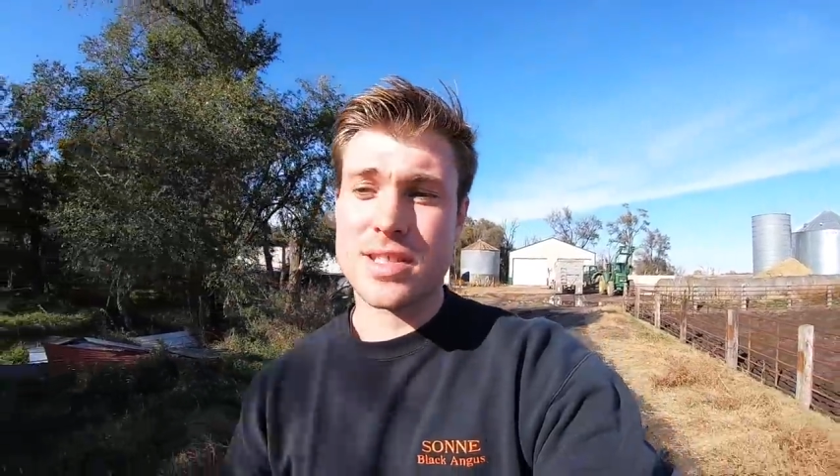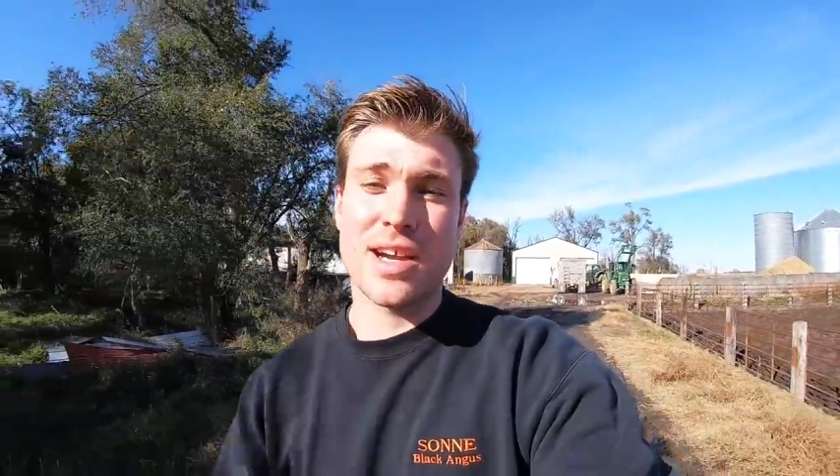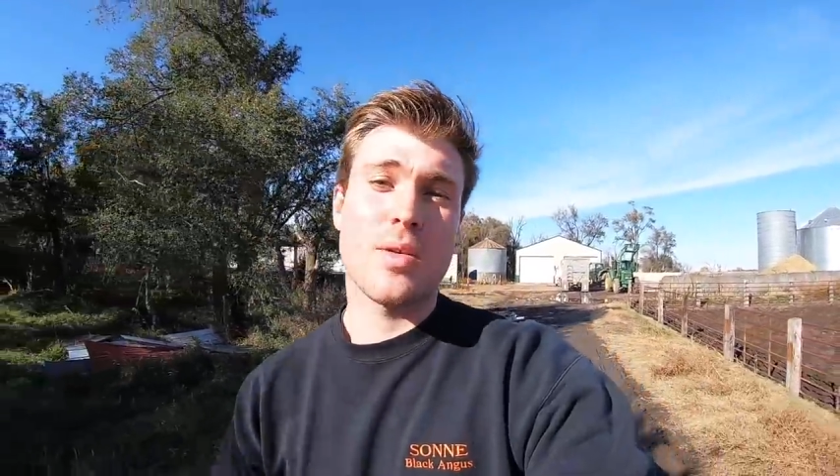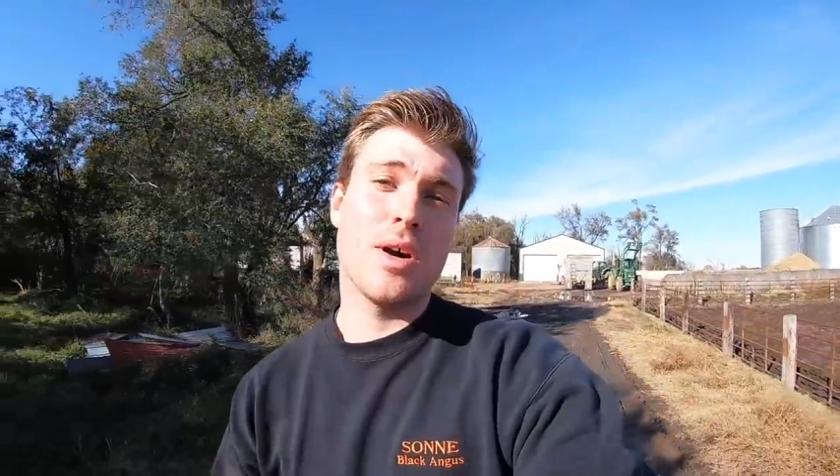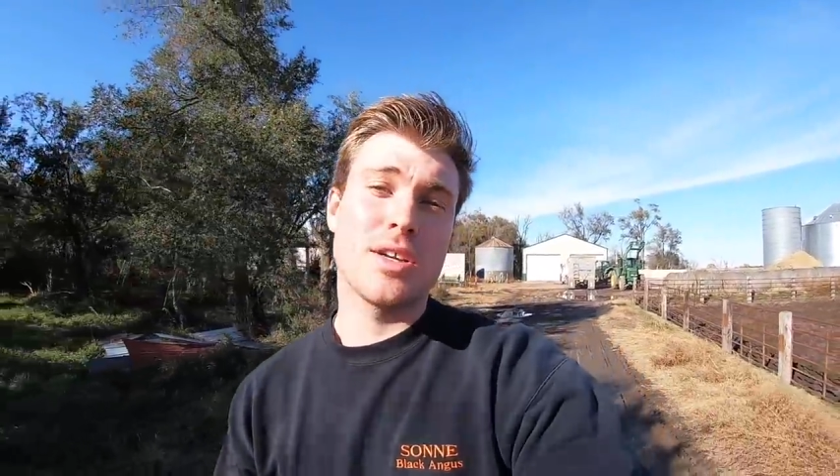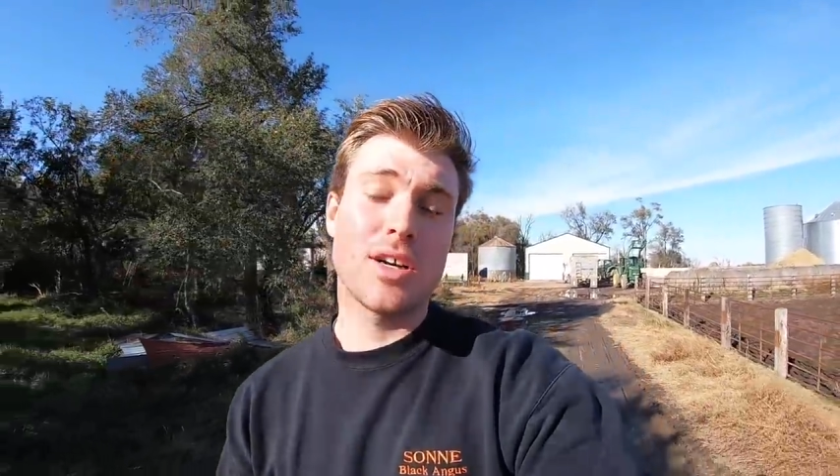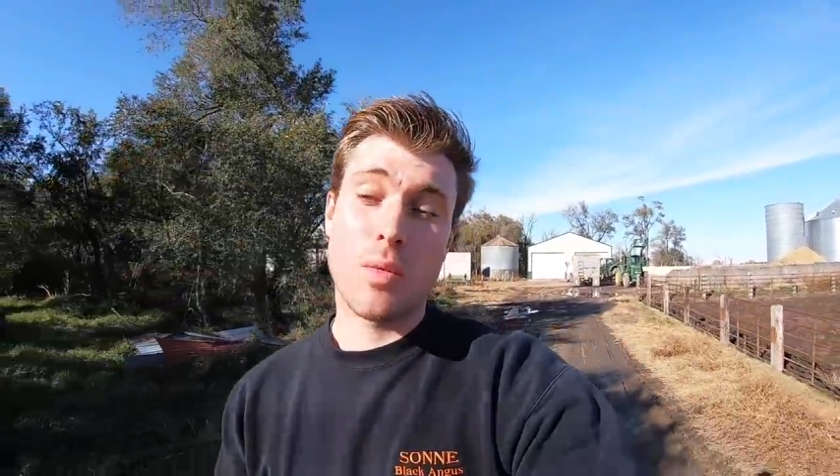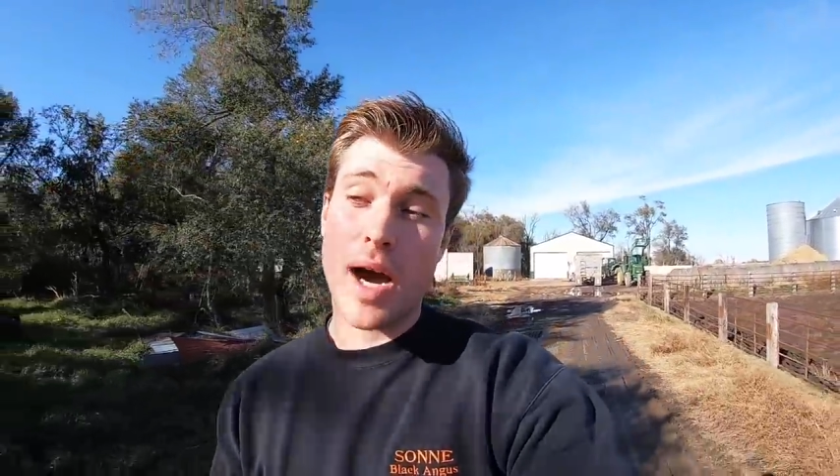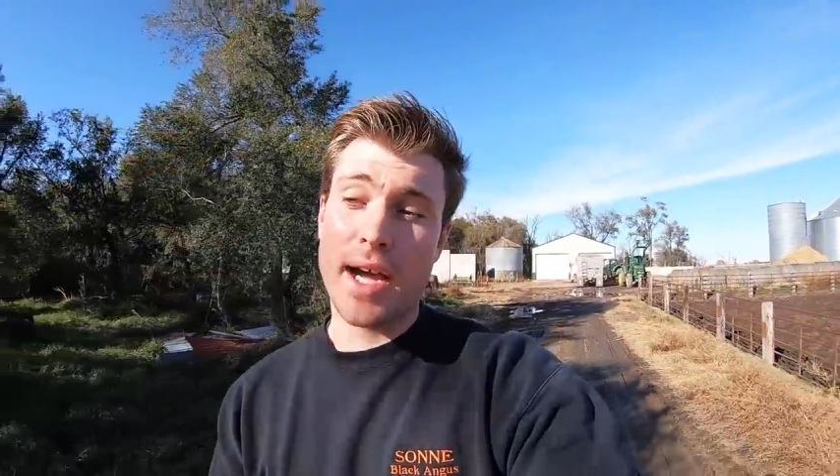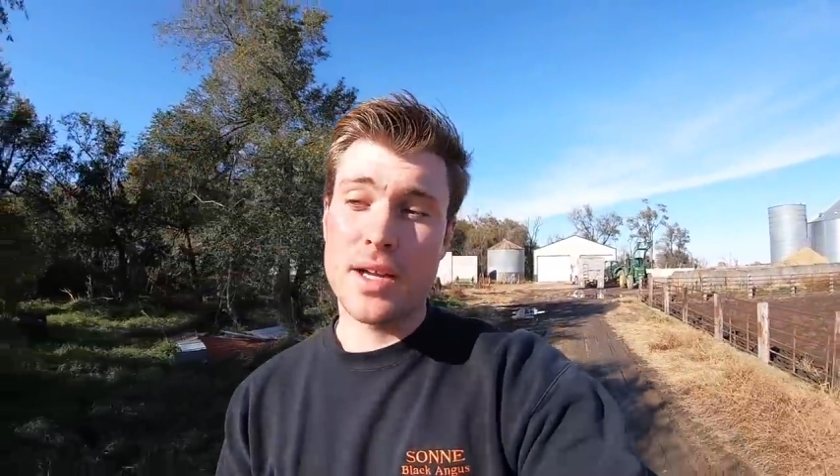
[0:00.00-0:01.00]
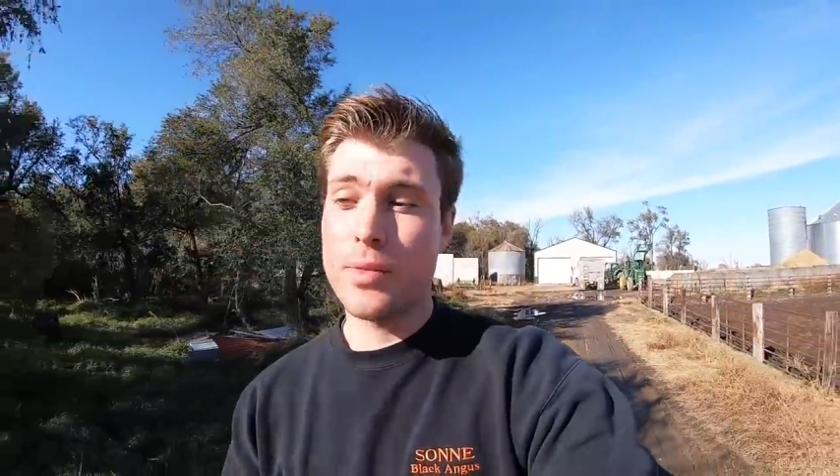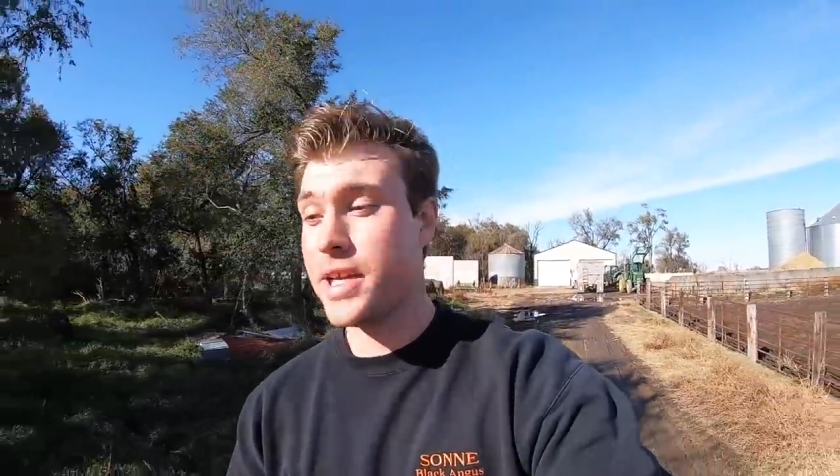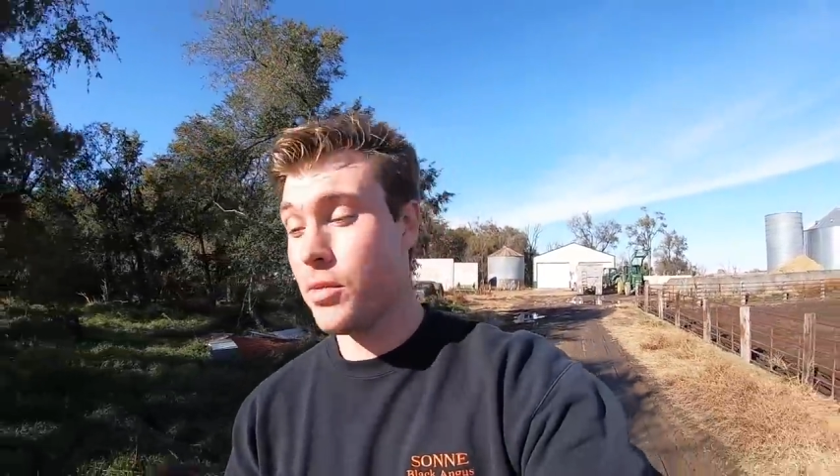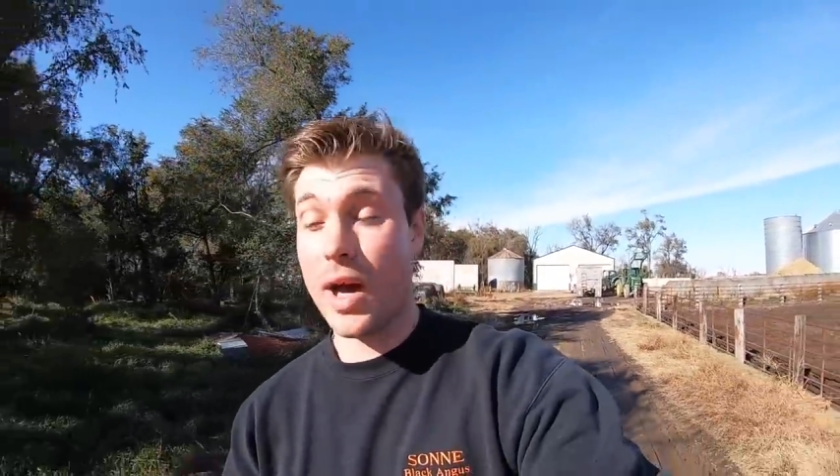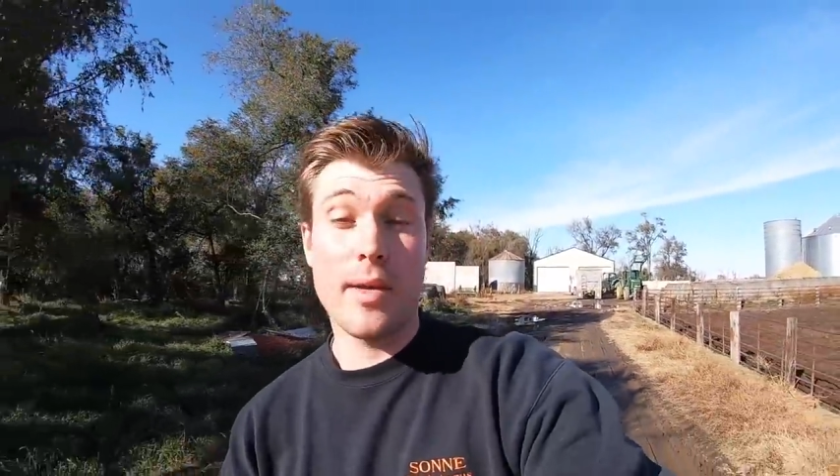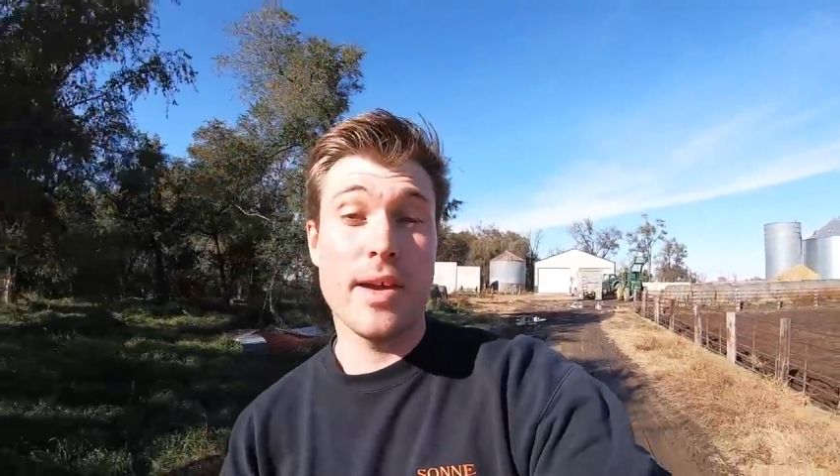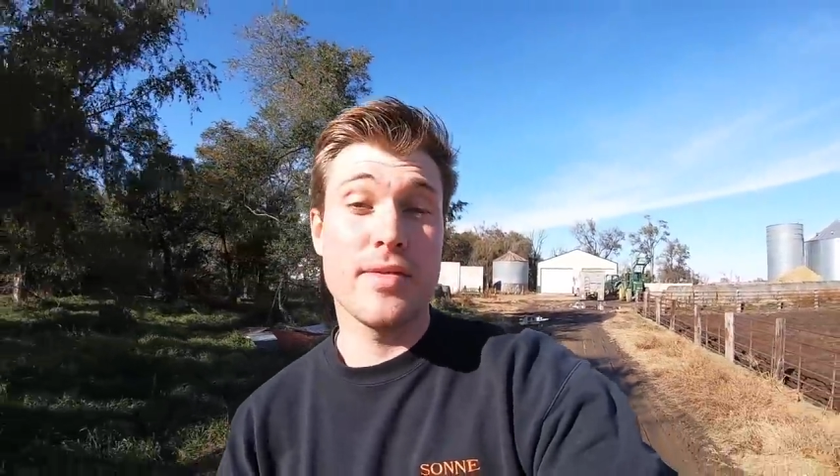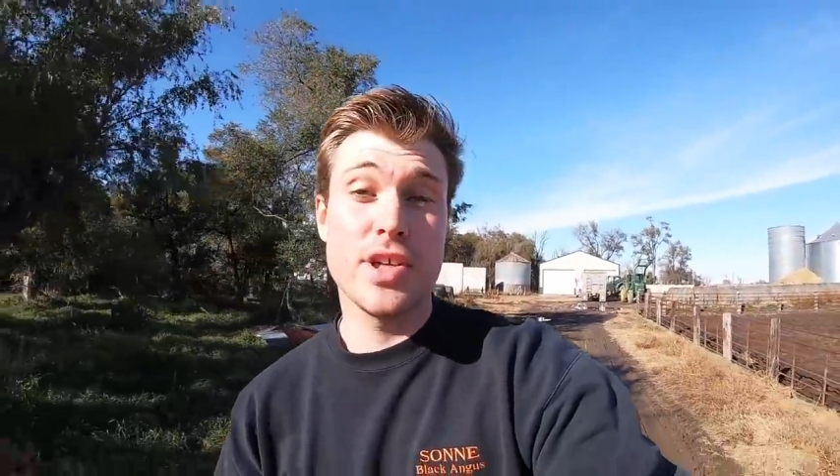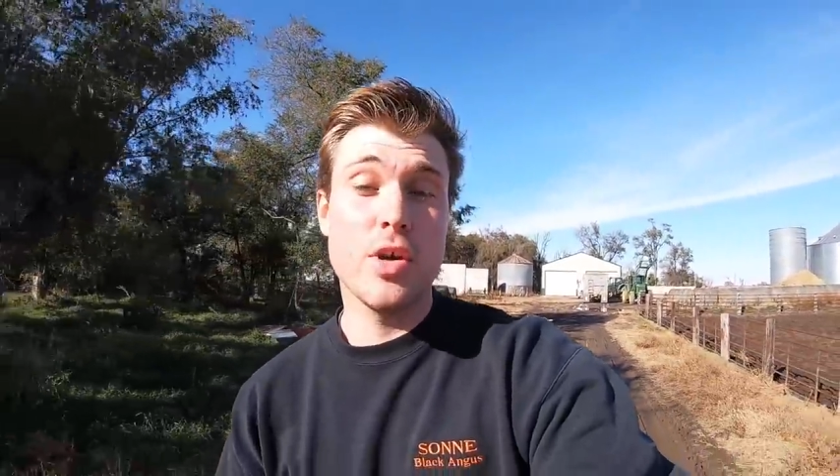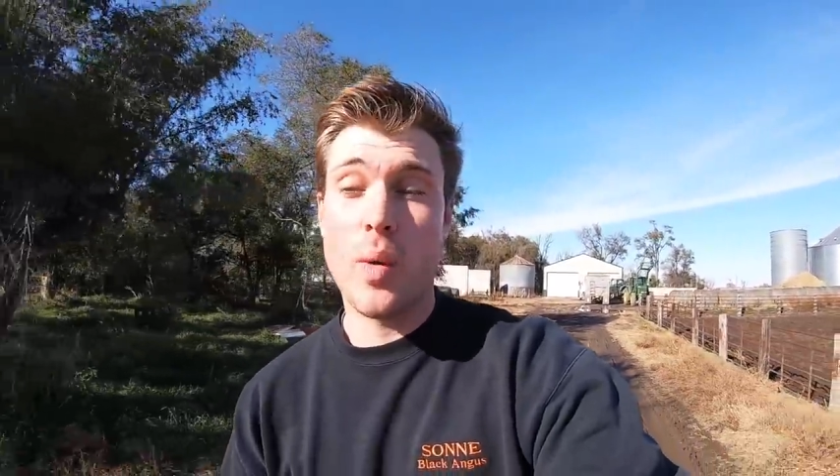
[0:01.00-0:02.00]
that are wondering why we why we
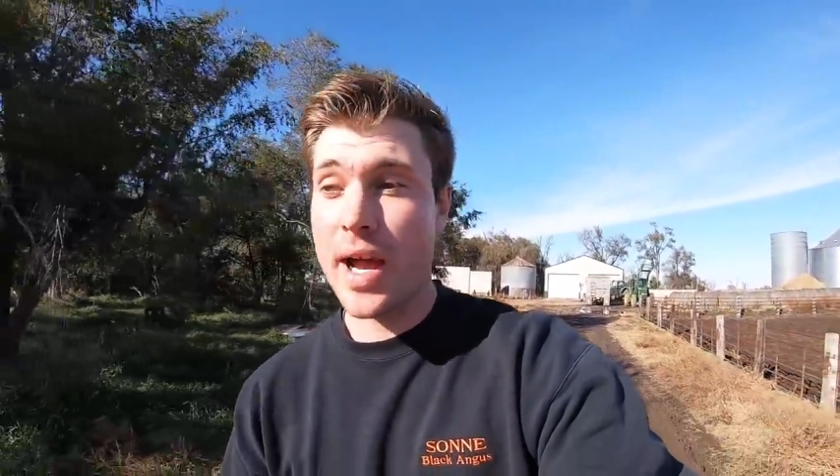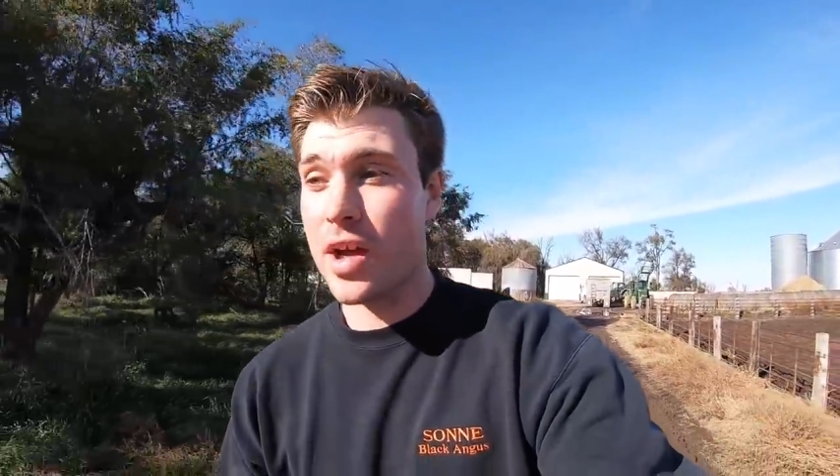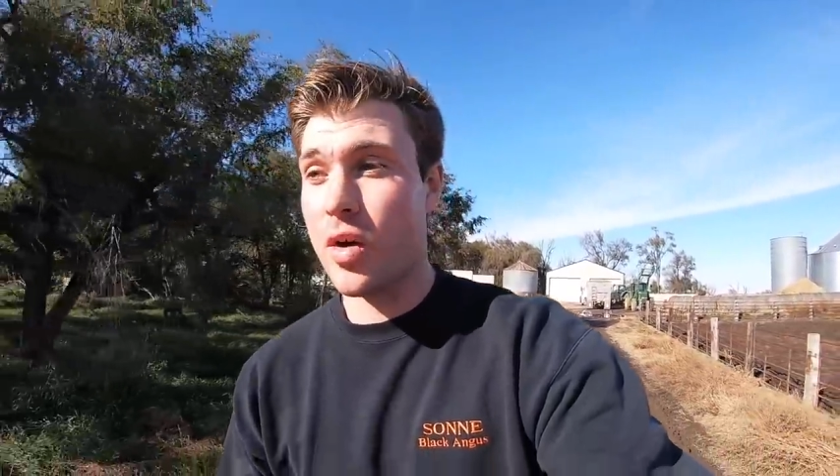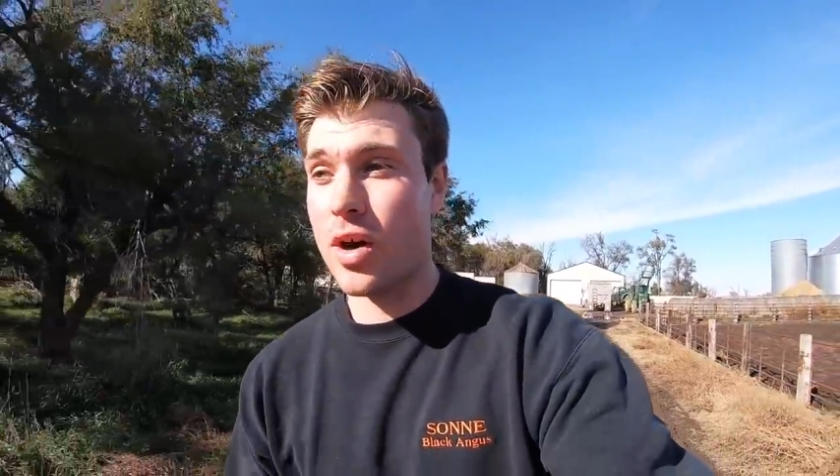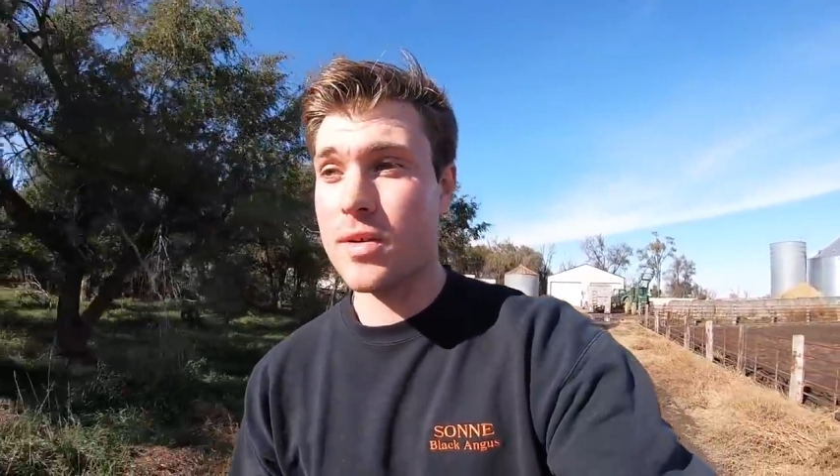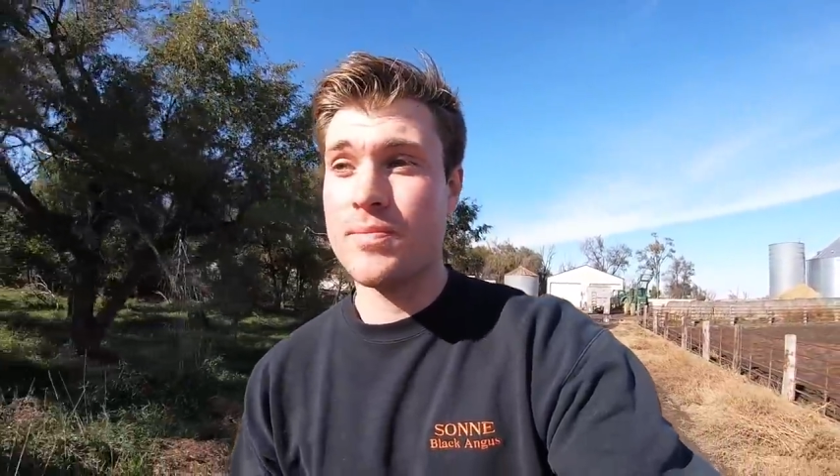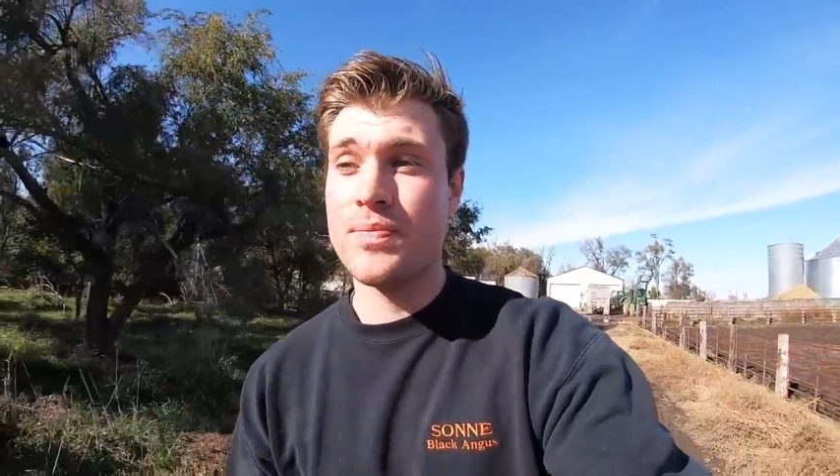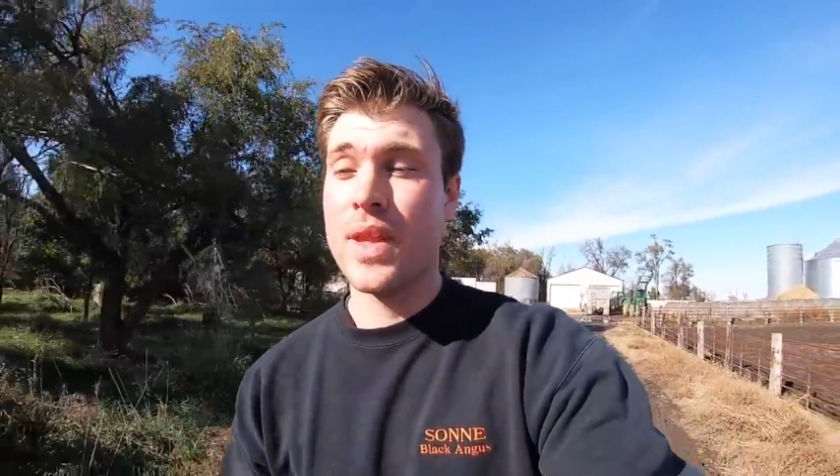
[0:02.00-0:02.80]
even do wet corn.